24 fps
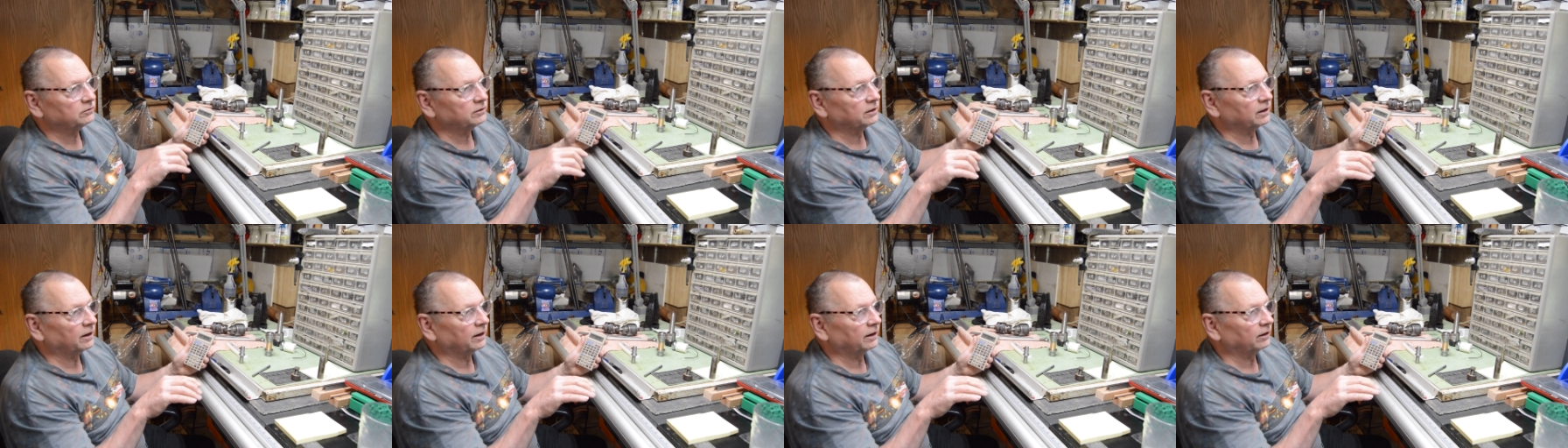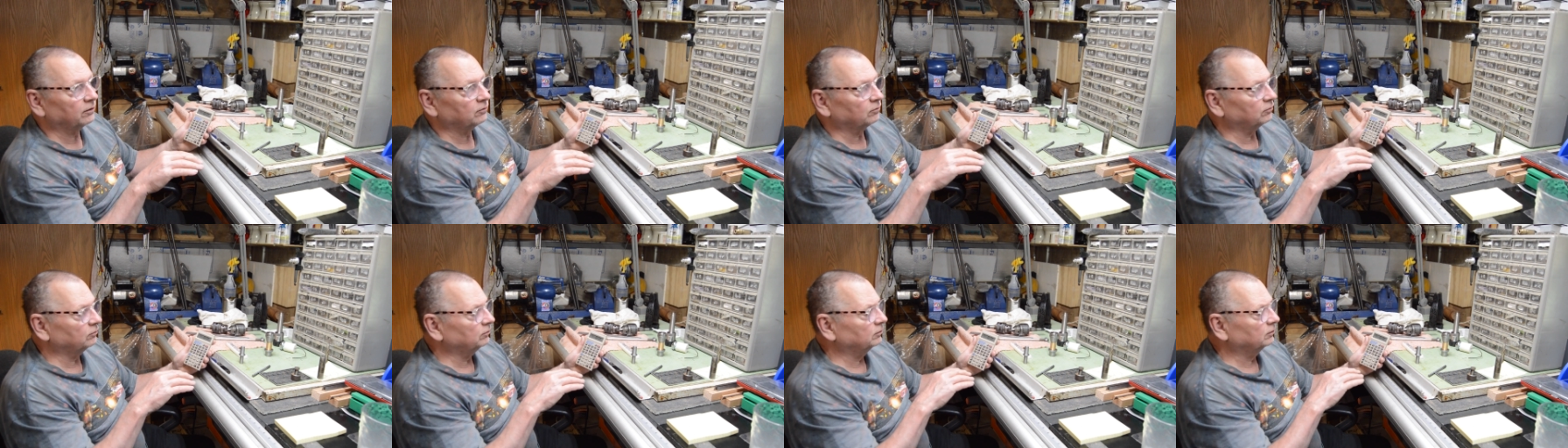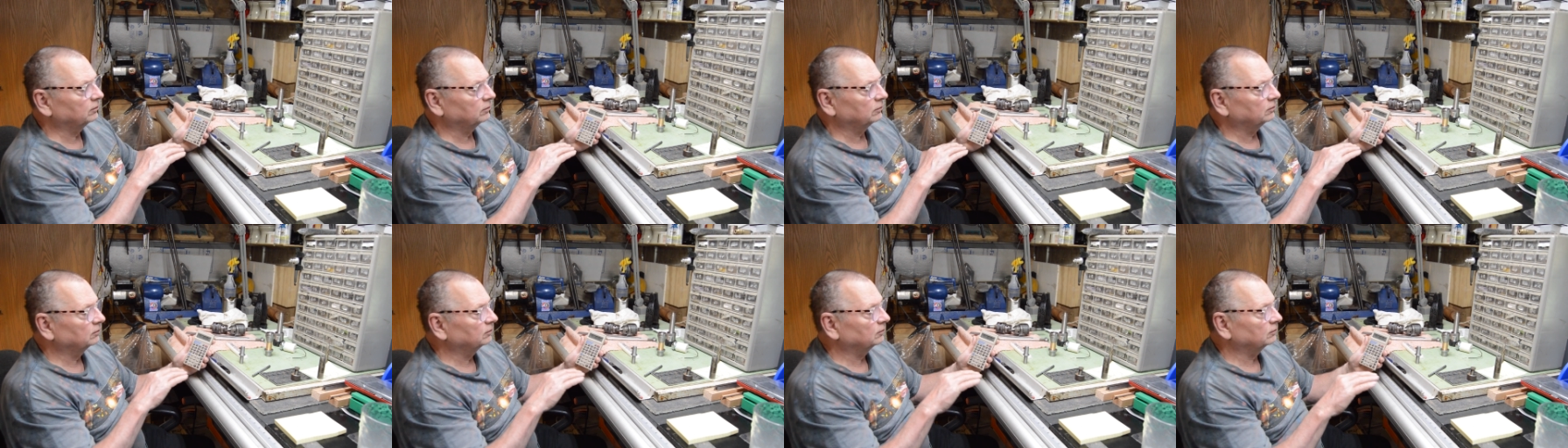The angle
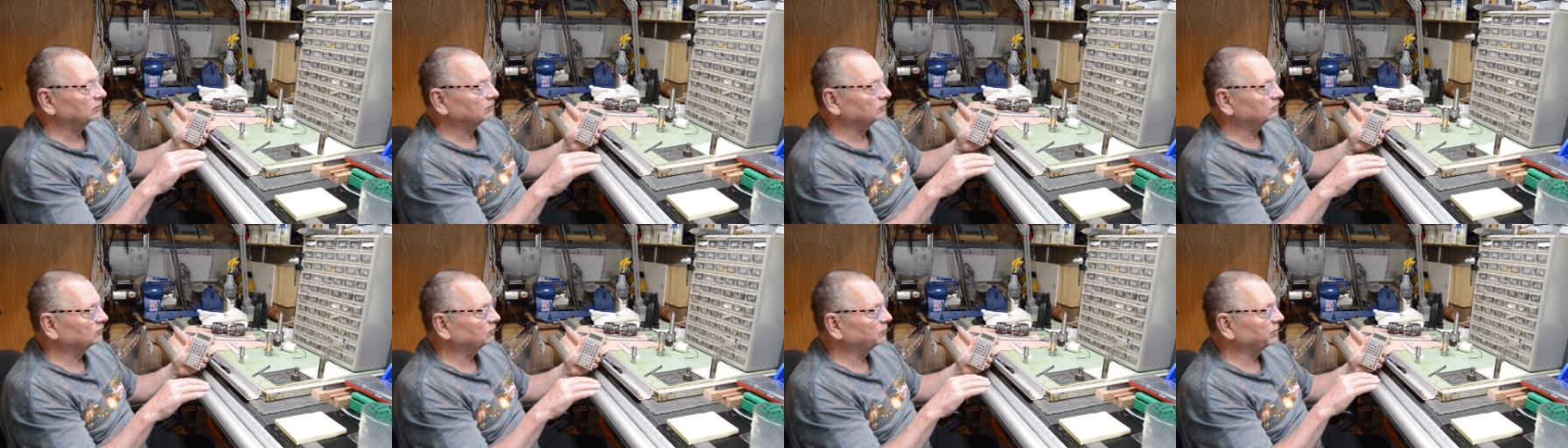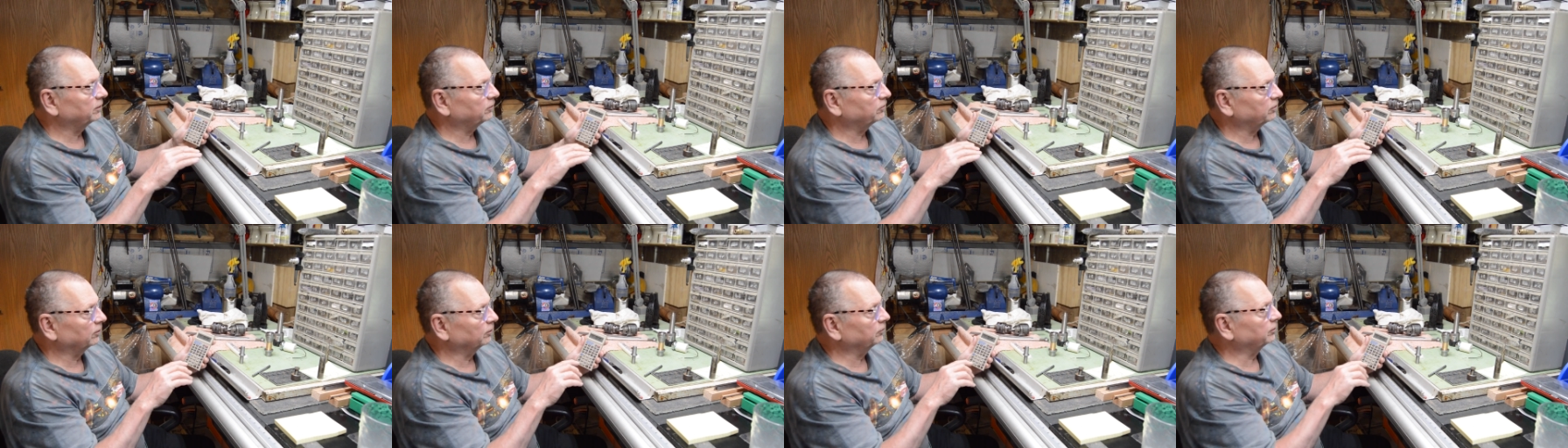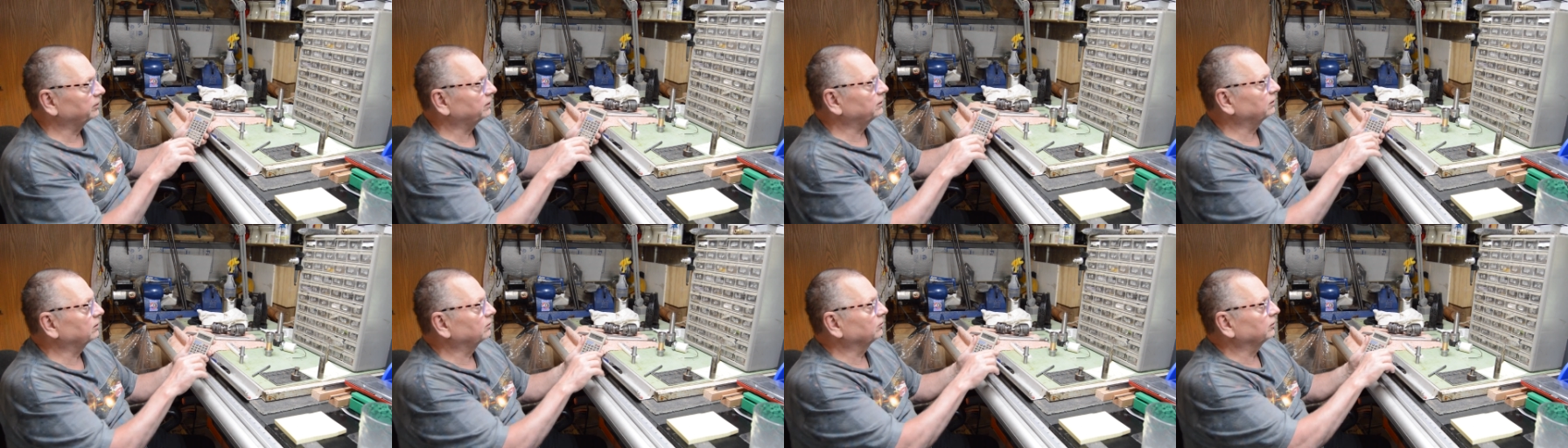will be
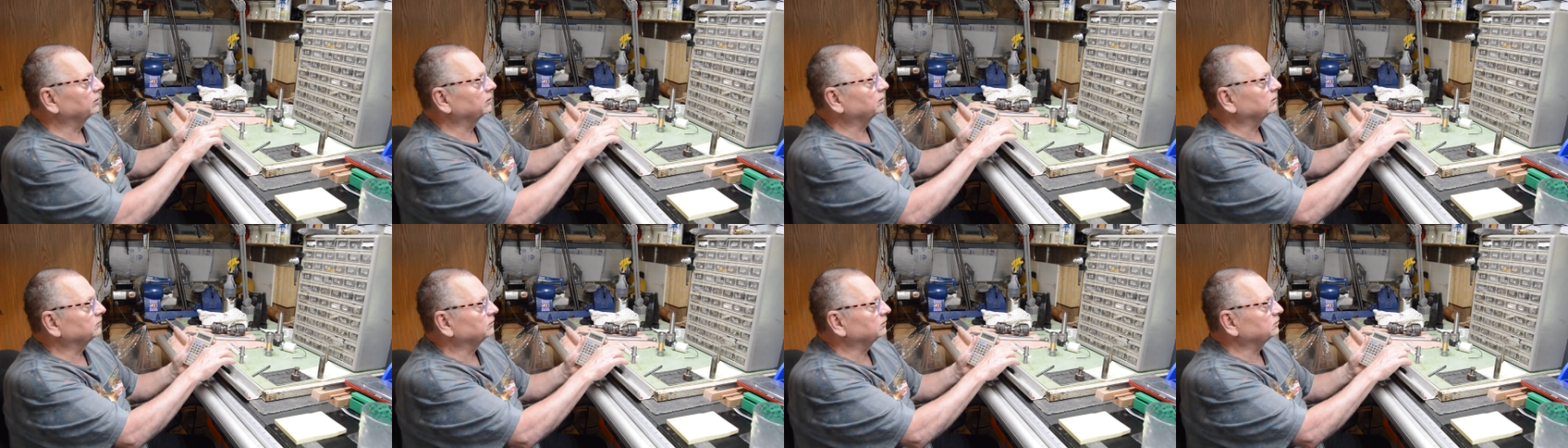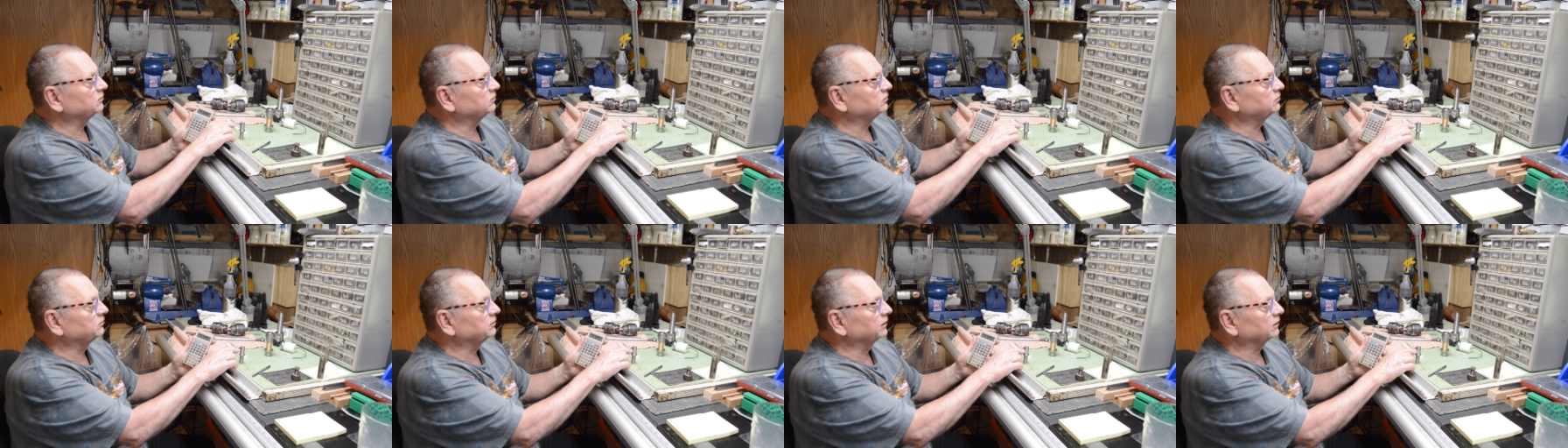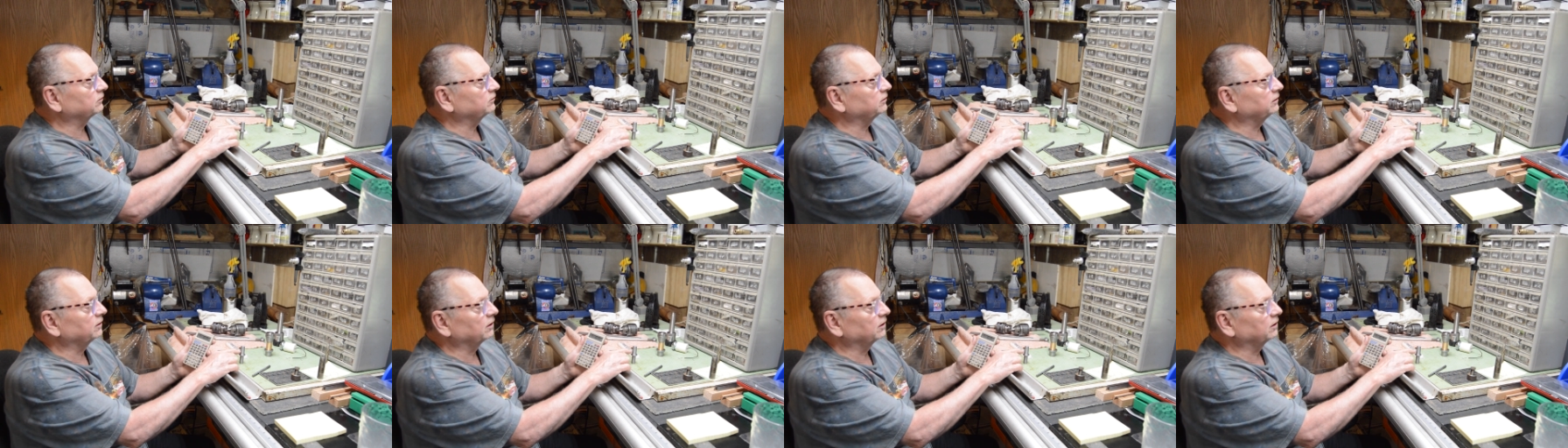30 degrees because this is 60